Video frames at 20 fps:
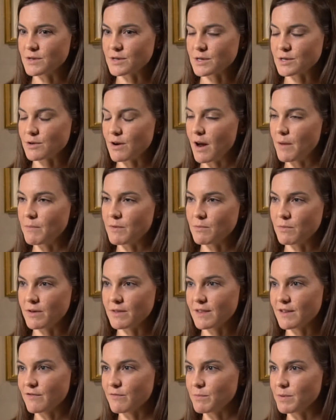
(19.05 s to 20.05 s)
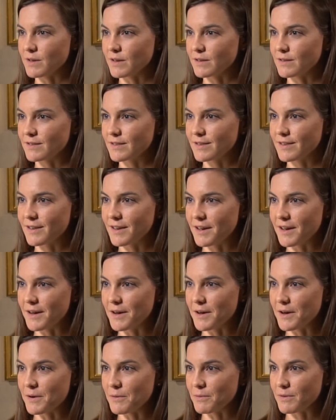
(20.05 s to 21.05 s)
describing what they've built
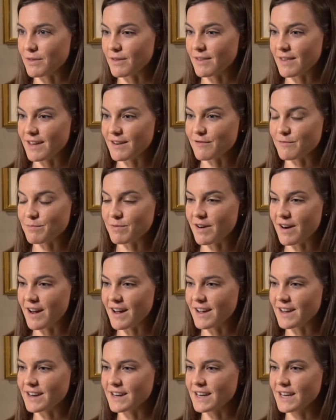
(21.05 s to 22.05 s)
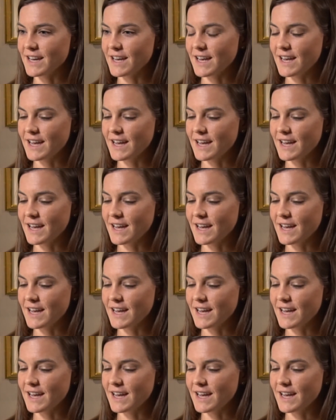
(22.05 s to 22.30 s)
uh, with a lot of pride.